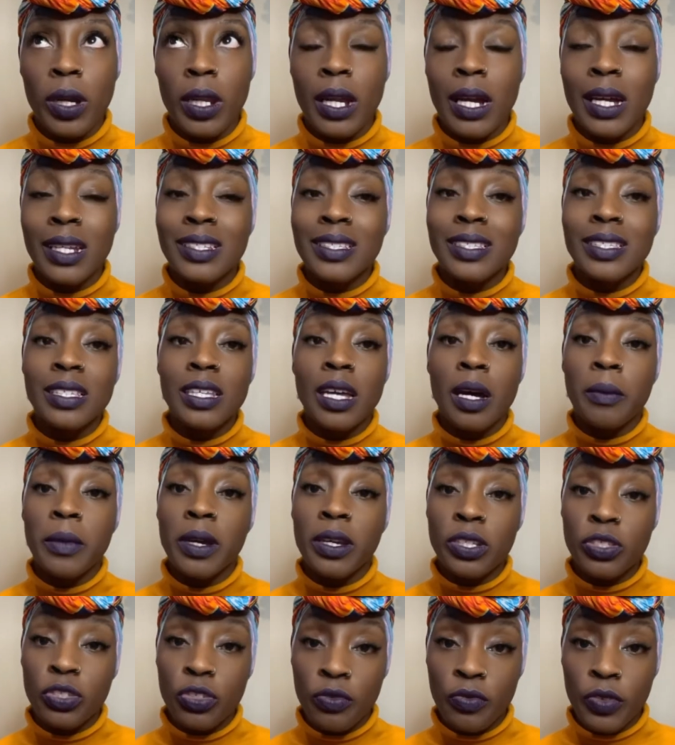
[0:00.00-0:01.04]
honestly, I'm an
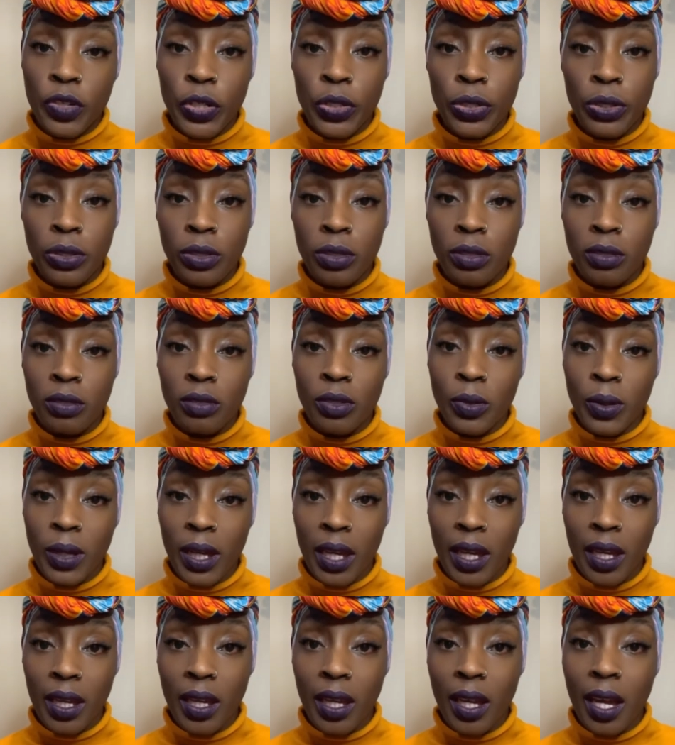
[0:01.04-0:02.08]
introvert,
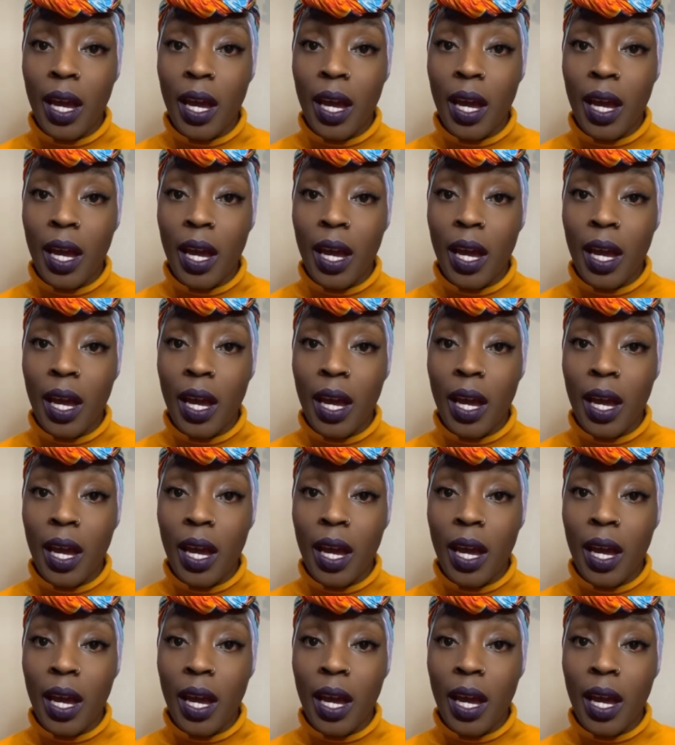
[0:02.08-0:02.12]
okay?